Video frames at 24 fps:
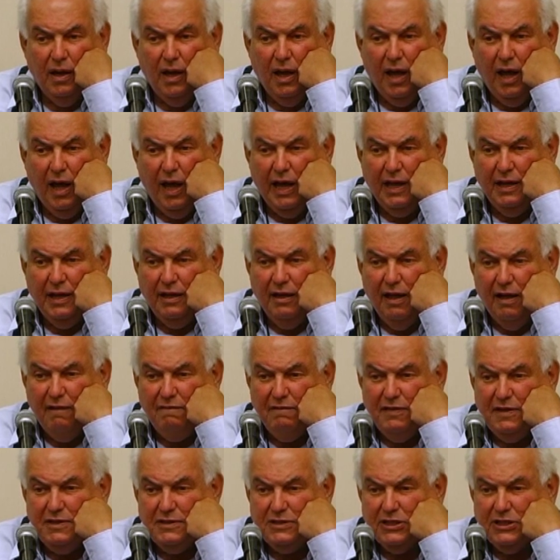I
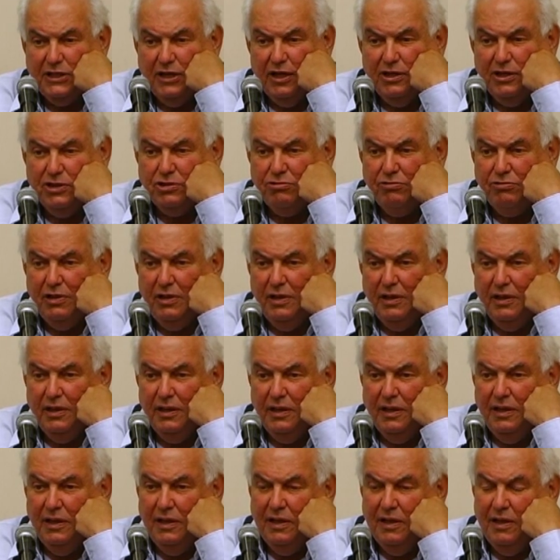love this country
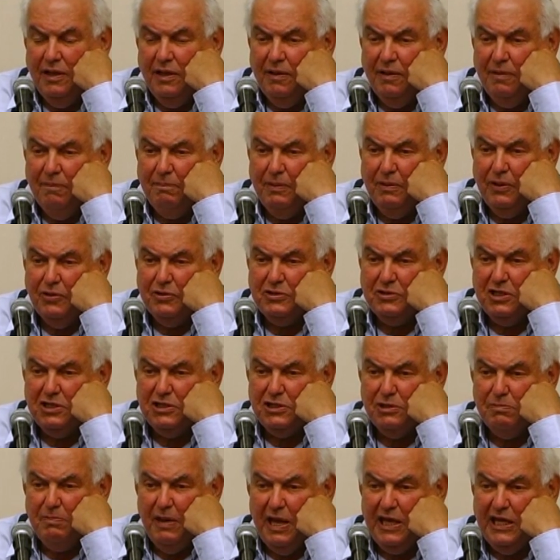because
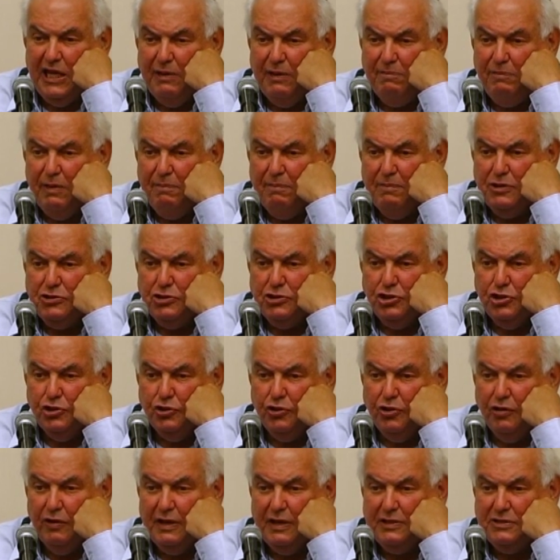it's making me
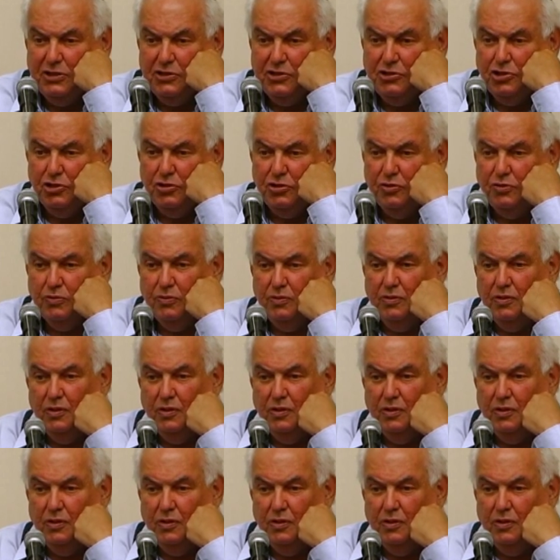mature as a Jew.